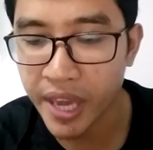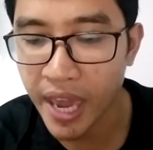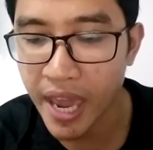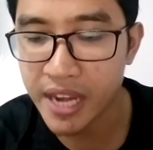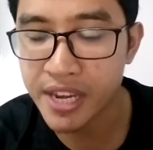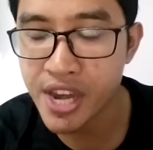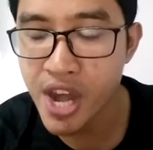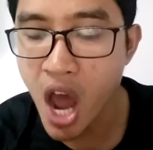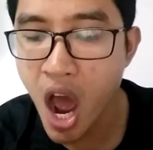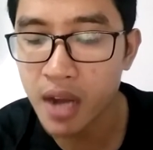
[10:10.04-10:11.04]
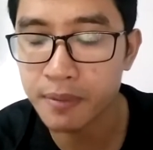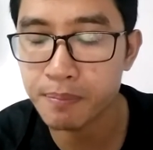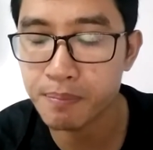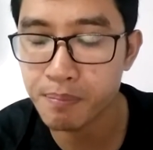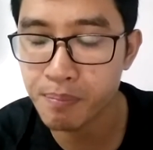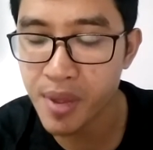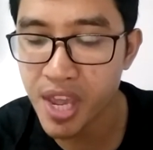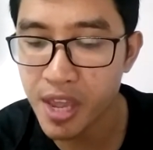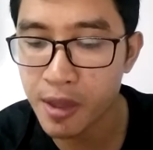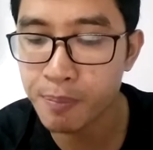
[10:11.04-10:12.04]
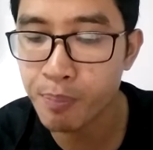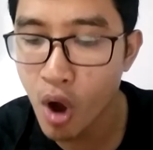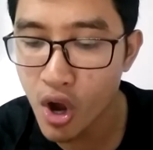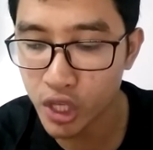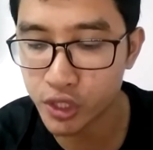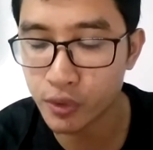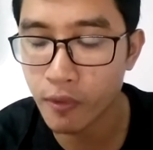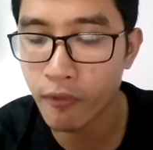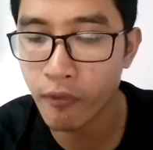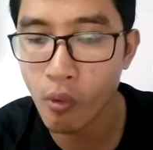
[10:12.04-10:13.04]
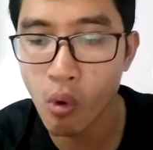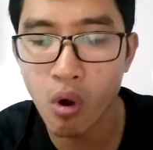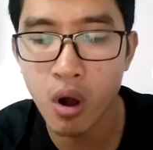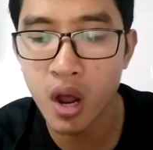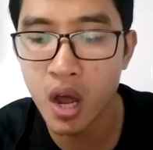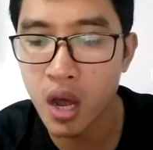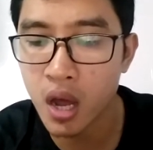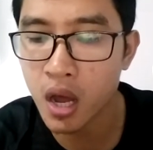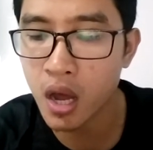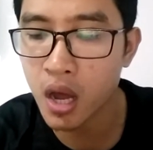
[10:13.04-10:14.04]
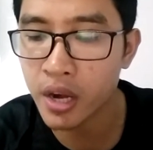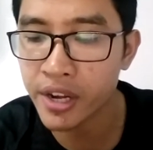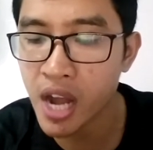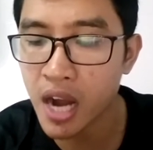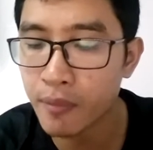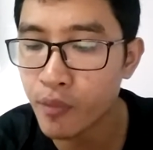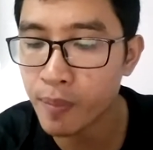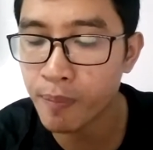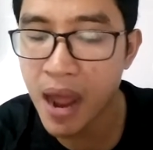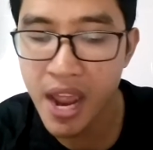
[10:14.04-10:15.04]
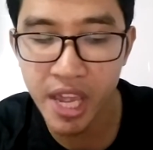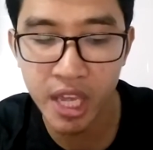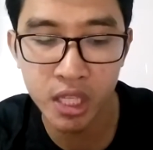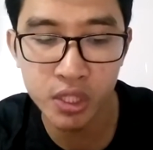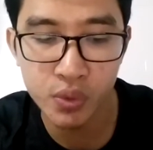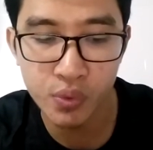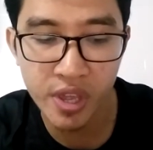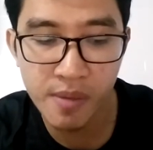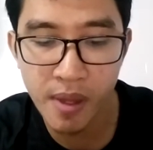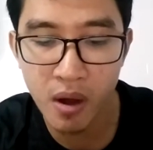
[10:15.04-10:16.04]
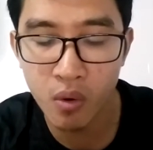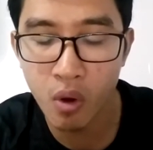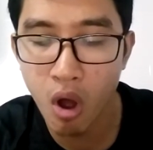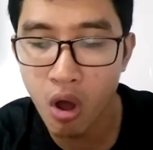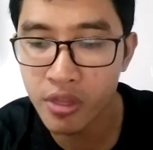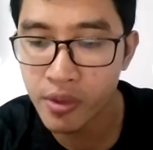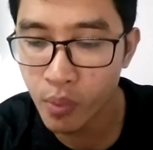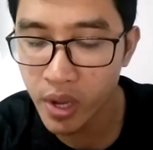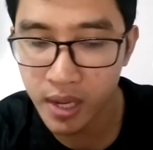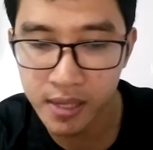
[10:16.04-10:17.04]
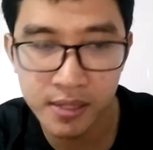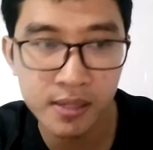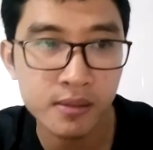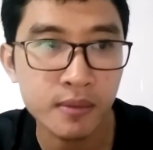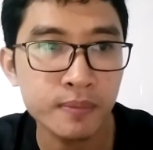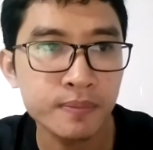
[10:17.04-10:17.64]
cannot be punished for not replying to email on the weekends